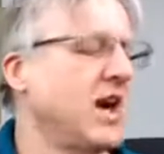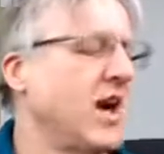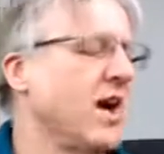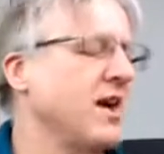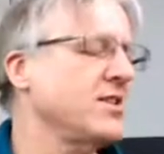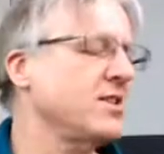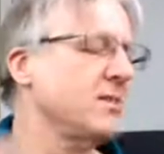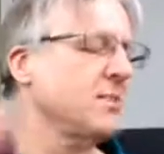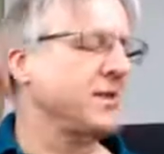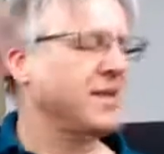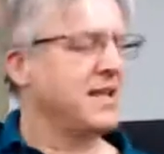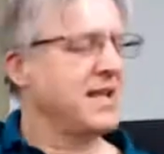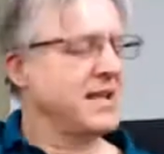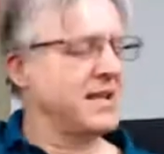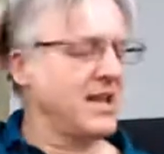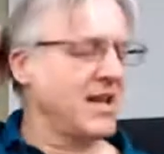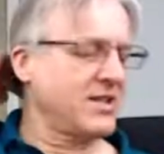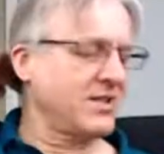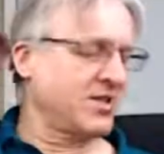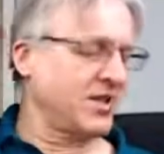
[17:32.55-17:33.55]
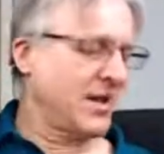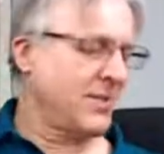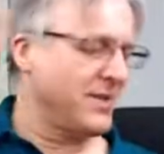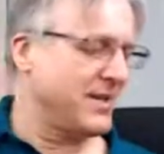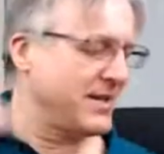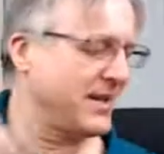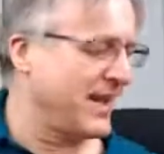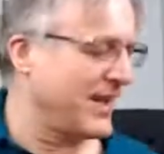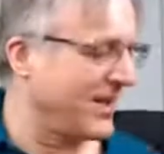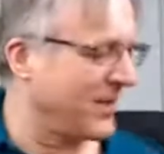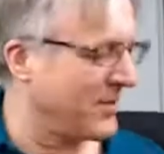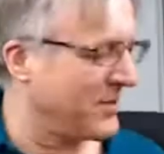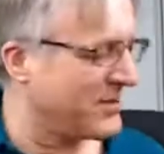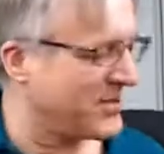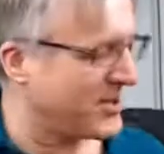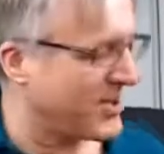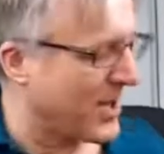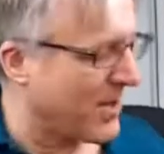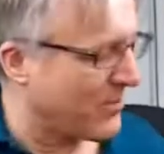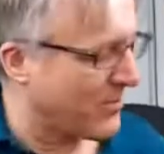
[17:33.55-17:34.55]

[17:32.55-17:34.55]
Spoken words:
All right, so let me take a little slow.